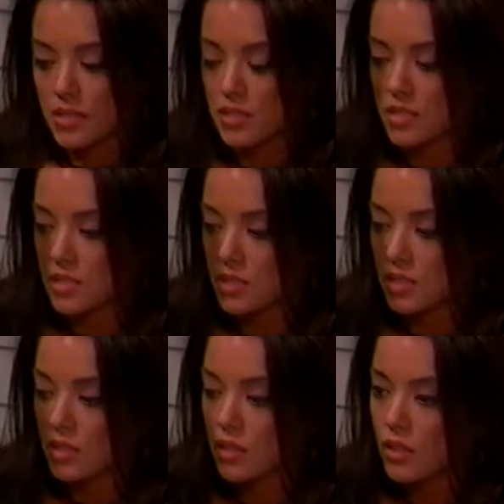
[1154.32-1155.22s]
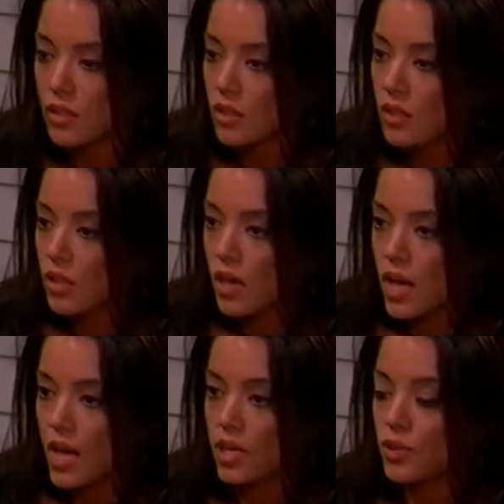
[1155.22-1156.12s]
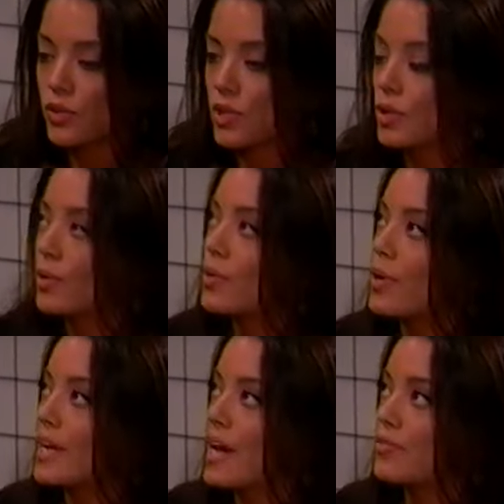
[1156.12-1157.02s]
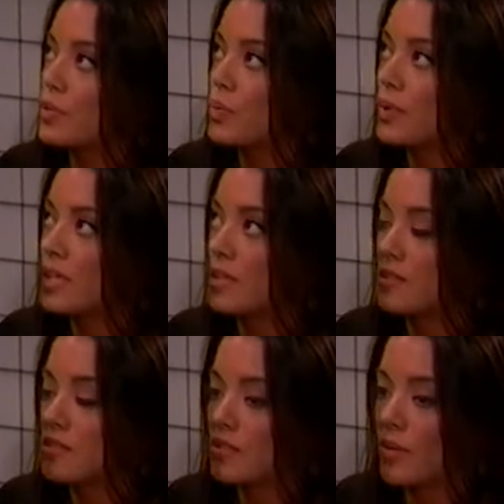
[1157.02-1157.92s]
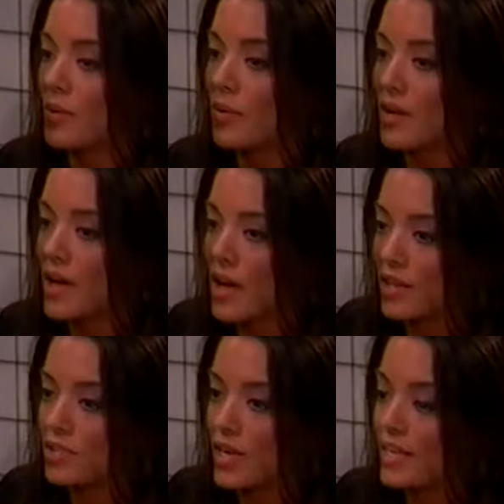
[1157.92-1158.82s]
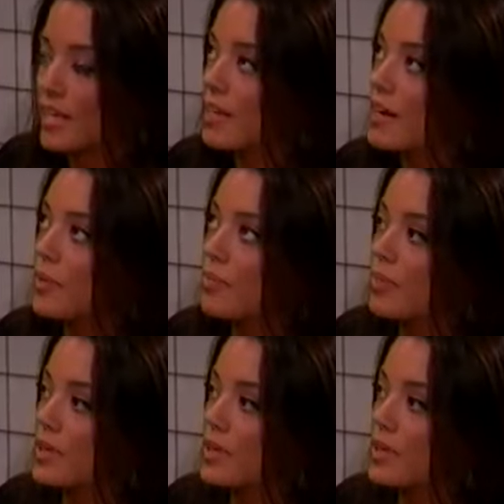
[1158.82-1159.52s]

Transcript: it's just that I knew that you were going after Will, so I tried to get up.